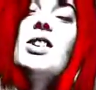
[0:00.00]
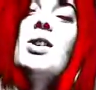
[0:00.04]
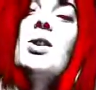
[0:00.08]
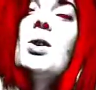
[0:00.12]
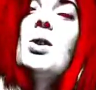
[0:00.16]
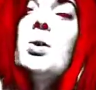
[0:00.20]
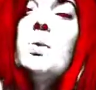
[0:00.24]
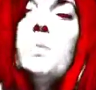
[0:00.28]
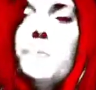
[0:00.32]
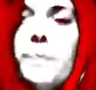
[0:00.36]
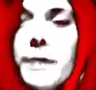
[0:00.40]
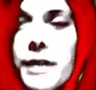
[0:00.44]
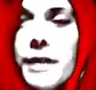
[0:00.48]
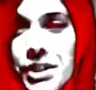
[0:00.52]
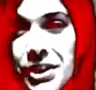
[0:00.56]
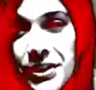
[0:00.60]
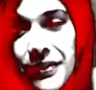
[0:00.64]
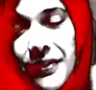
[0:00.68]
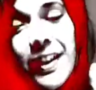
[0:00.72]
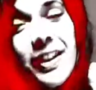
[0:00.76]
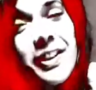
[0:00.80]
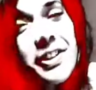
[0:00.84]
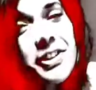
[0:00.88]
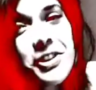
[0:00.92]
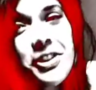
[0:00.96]
a whole bunch
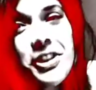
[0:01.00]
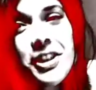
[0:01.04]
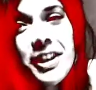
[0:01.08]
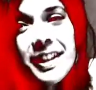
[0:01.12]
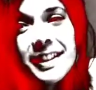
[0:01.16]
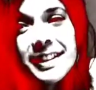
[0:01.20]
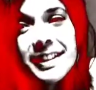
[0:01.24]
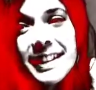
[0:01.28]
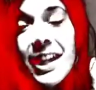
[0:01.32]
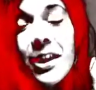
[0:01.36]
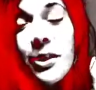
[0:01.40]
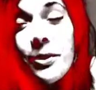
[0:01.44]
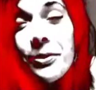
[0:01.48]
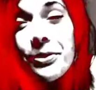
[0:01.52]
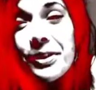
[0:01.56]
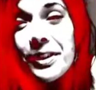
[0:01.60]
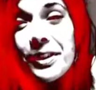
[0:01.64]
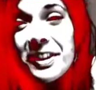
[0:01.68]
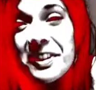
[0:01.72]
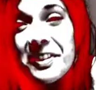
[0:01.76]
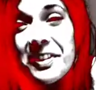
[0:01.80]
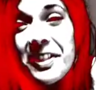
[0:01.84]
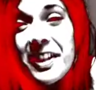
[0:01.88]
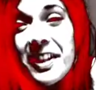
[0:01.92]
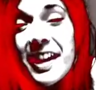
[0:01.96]
of other things out
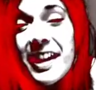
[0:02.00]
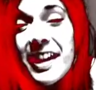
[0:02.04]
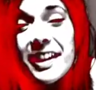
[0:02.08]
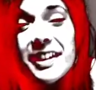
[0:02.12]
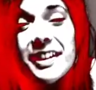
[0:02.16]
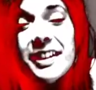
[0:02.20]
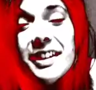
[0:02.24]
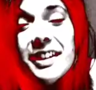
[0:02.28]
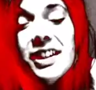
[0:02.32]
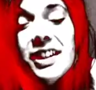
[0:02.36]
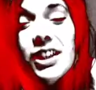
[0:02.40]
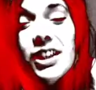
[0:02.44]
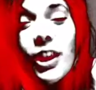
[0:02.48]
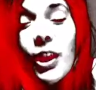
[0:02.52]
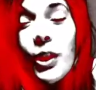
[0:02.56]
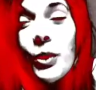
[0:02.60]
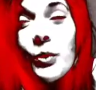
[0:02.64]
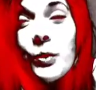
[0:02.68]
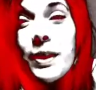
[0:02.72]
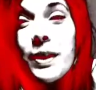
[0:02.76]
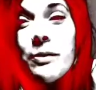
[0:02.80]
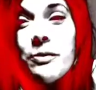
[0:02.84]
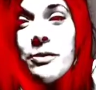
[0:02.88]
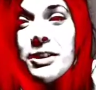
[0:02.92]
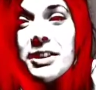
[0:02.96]
there that are
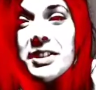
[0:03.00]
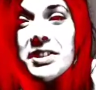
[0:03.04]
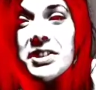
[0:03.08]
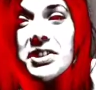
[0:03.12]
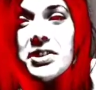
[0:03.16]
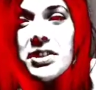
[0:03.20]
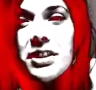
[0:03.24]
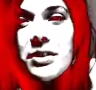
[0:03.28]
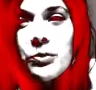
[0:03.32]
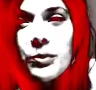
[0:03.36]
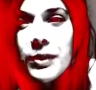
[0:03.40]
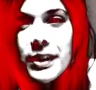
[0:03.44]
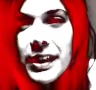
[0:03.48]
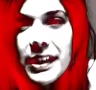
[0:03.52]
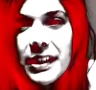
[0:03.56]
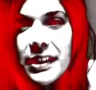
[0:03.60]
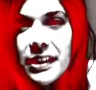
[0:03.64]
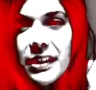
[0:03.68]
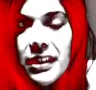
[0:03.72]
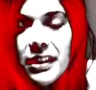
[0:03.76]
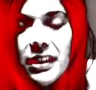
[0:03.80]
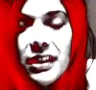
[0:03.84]
way worse than weed.